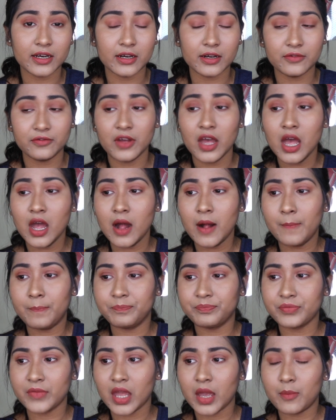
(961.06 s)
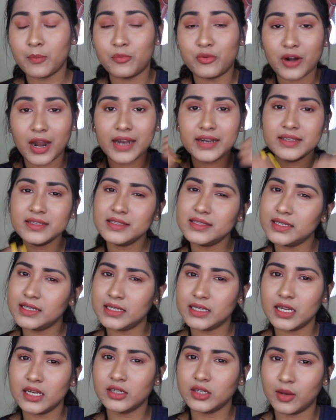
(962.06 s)
of brightens the
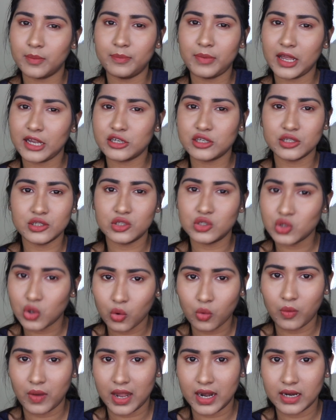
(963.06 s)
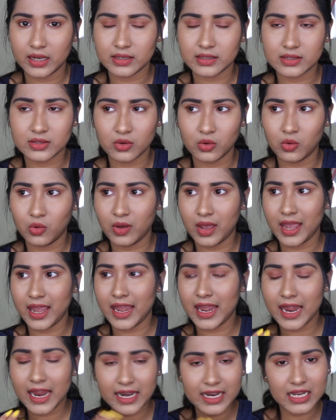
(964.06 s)
Indian complexion so well. So
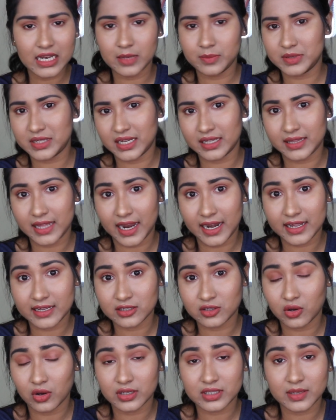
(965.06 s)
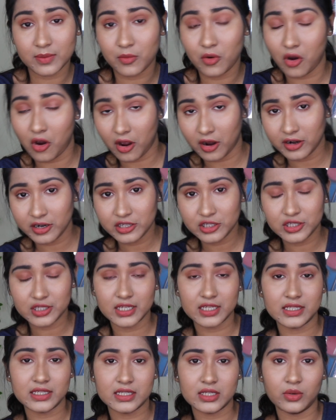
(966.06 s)
any lipstick that has got some orange
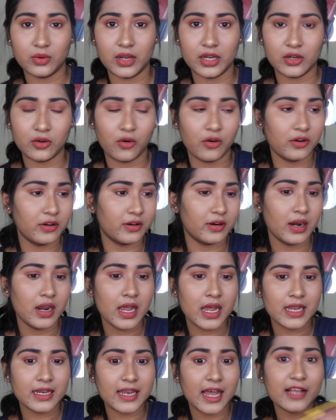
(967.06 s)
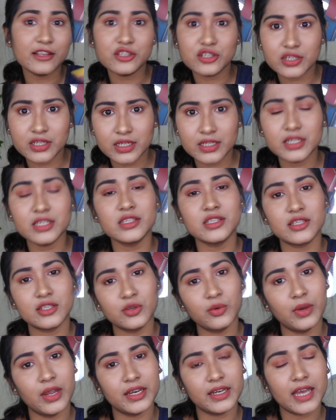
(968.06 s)
tints to it or tangerine tints
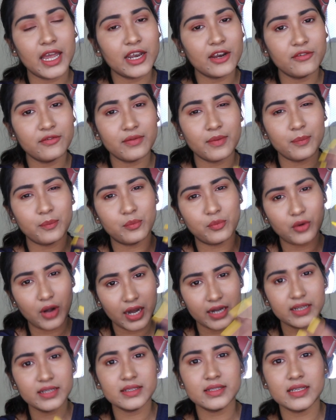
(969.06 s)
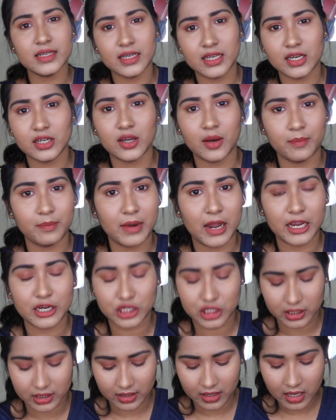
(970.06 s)
to it kind of brightens the Indian
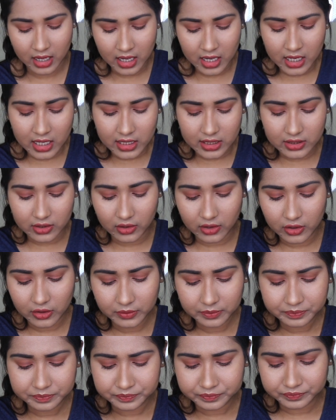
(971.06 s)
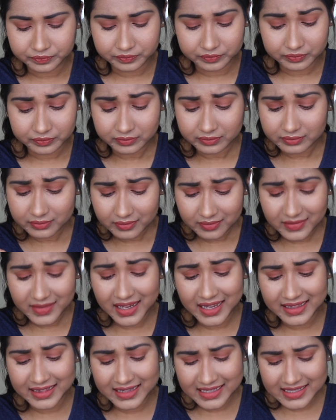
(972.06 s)
complexion. So you know,
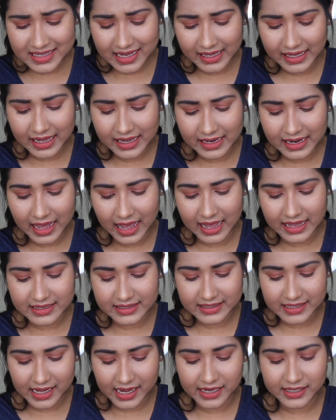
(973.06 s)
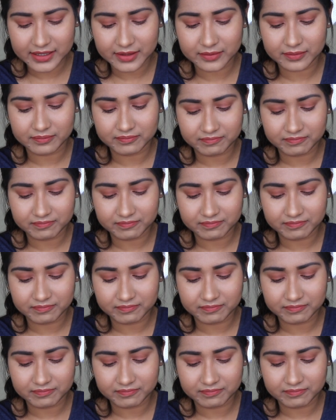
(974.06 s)
this again has that